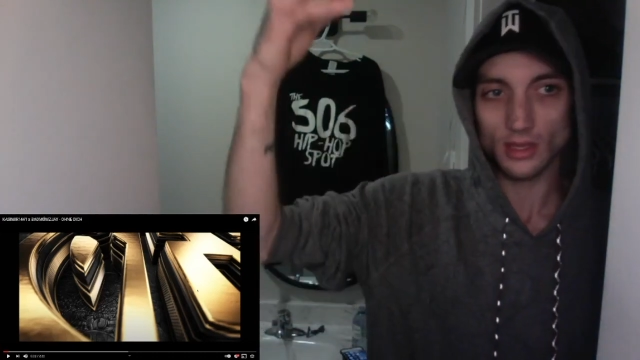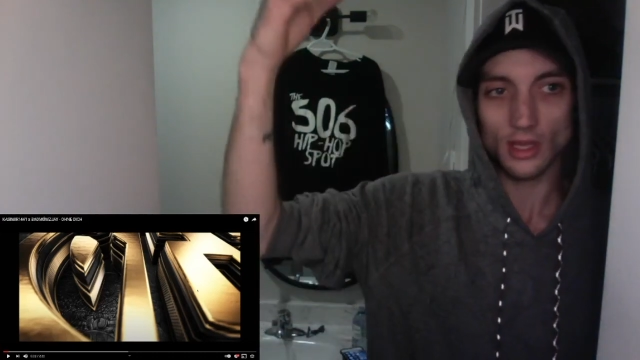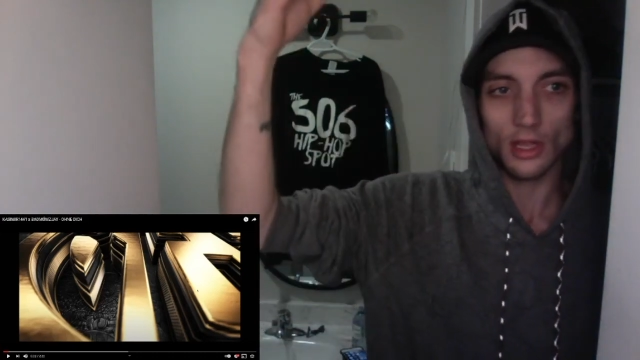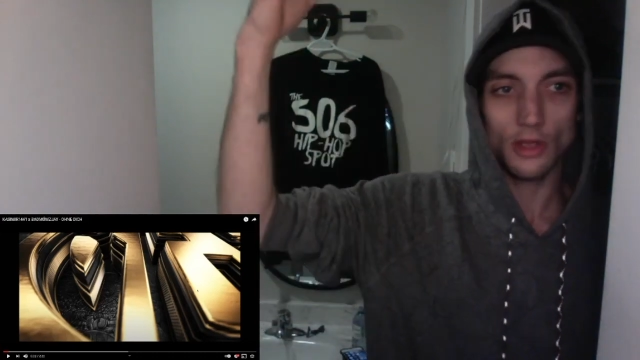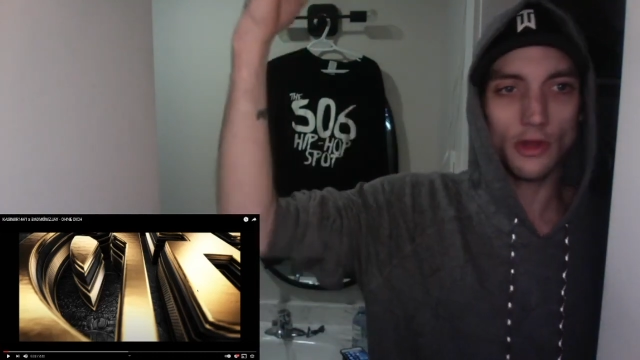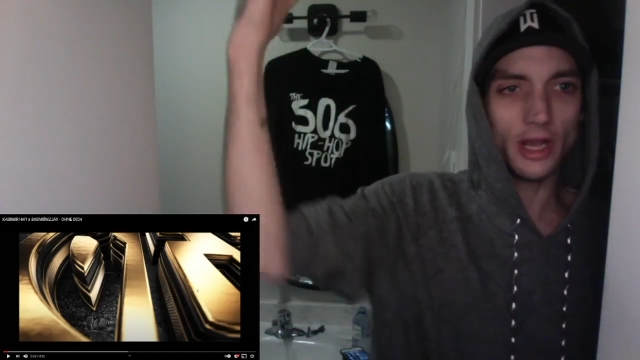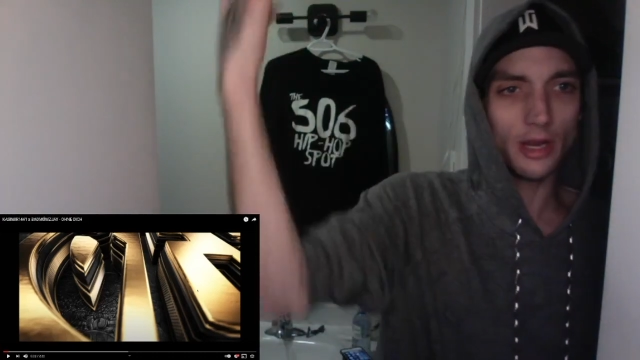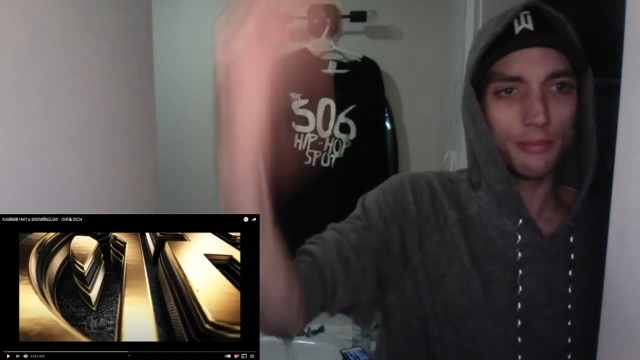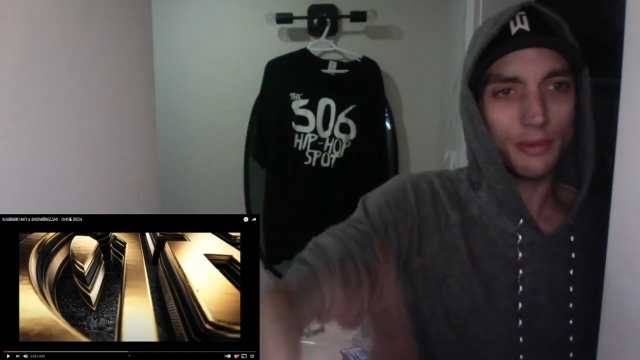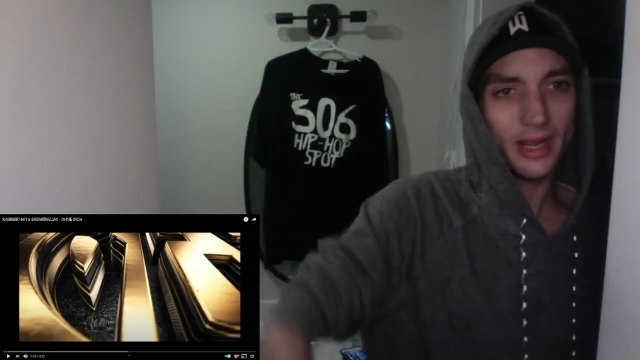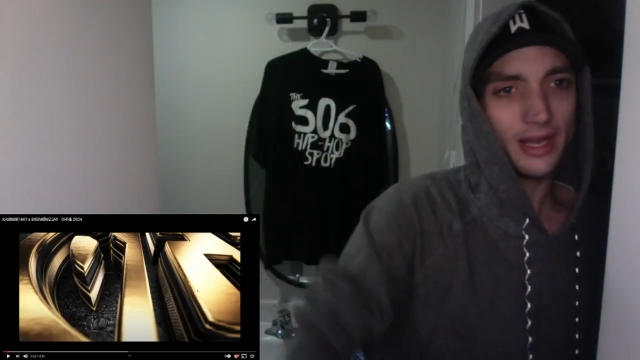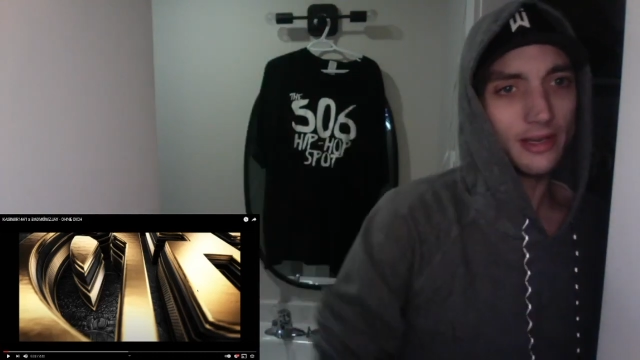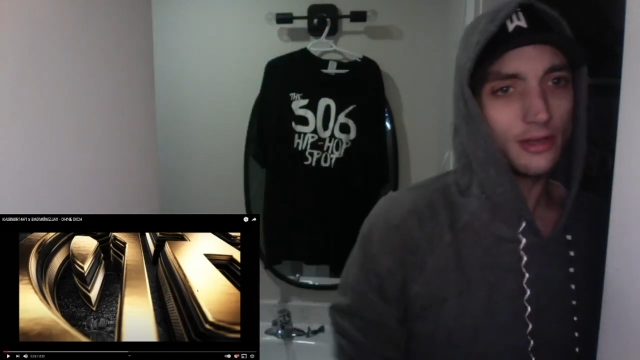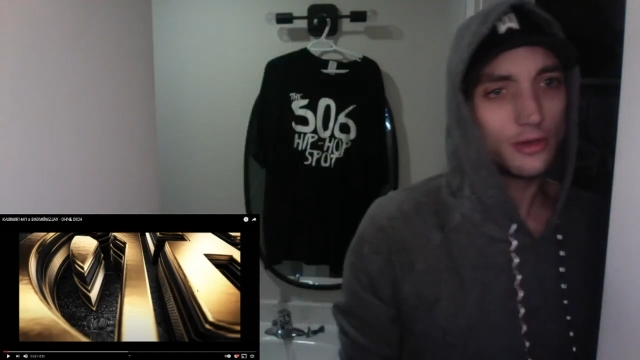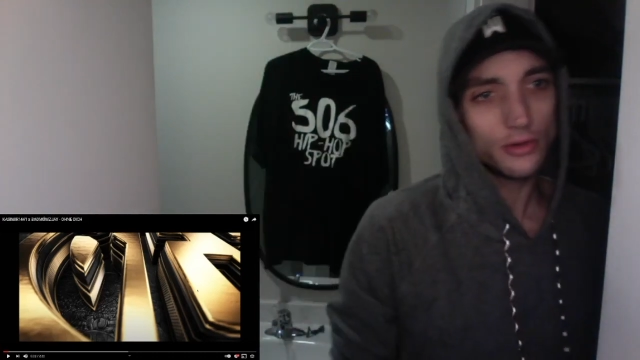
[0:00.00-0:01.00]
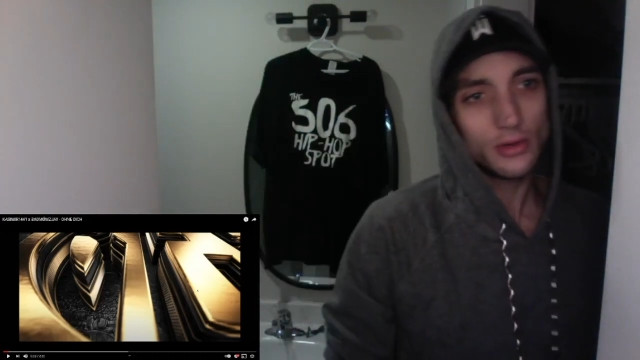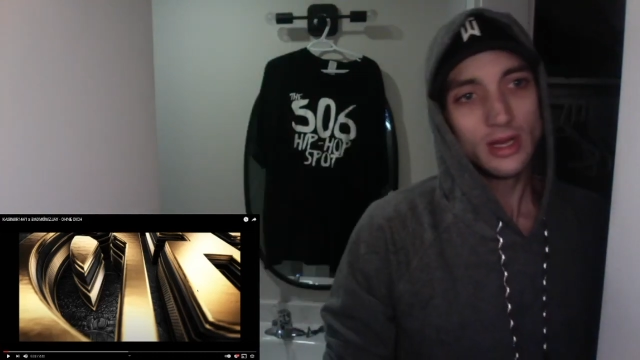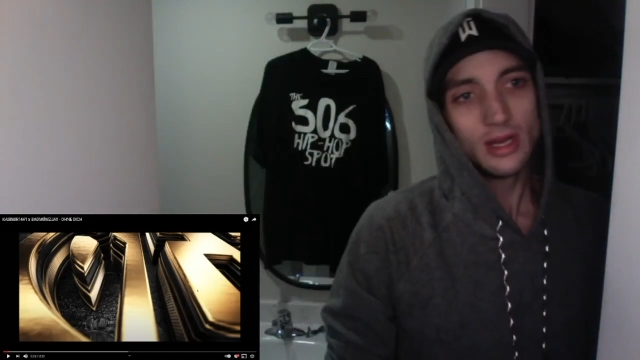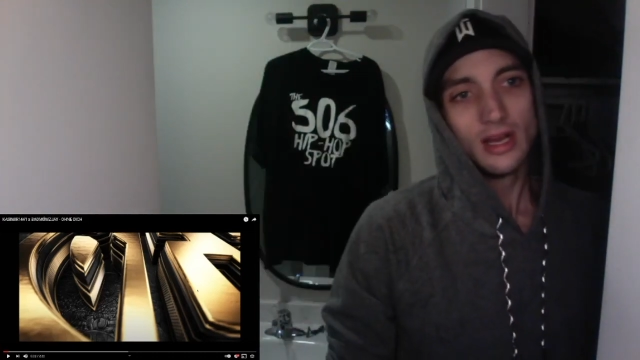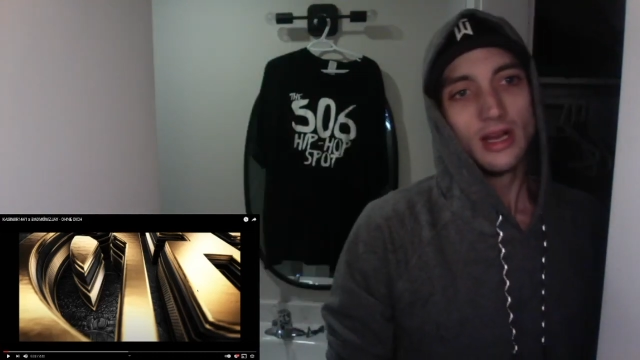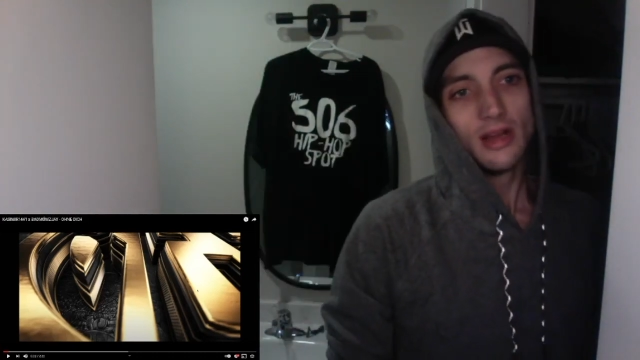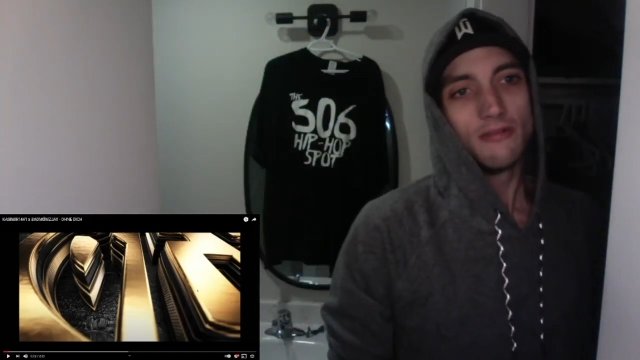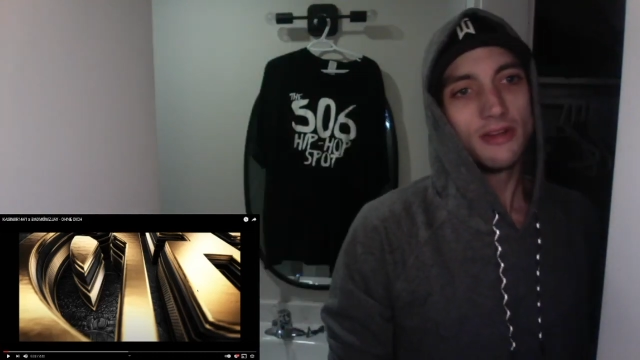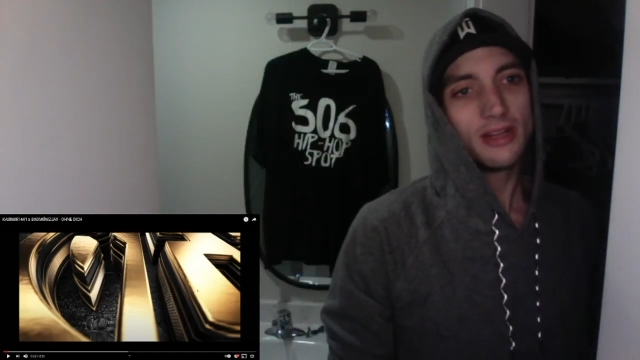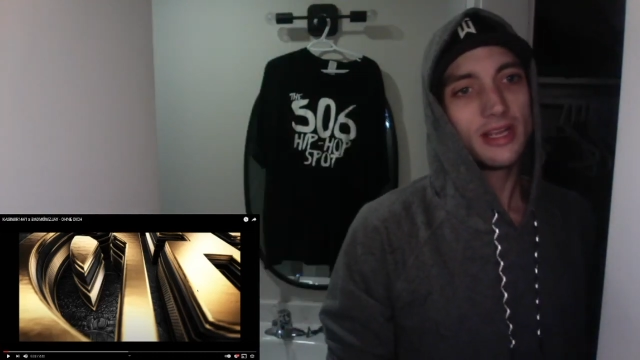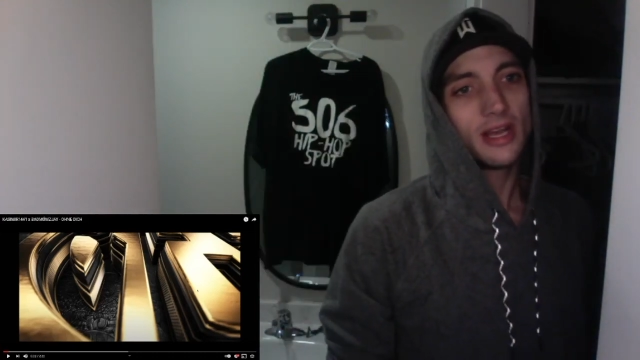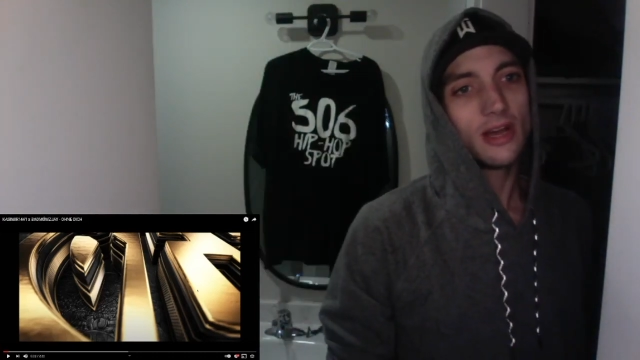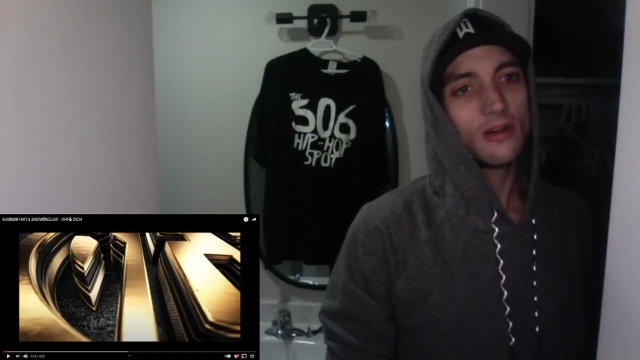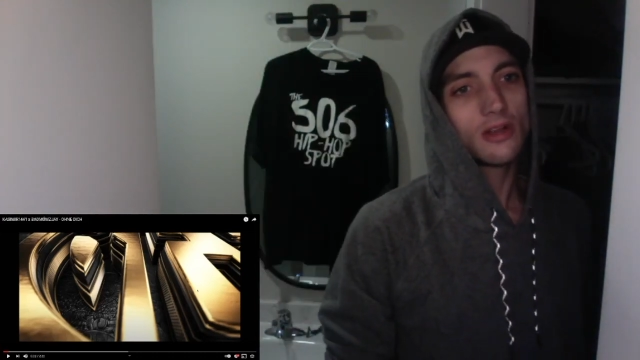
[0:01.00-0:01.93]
We've got a brand new video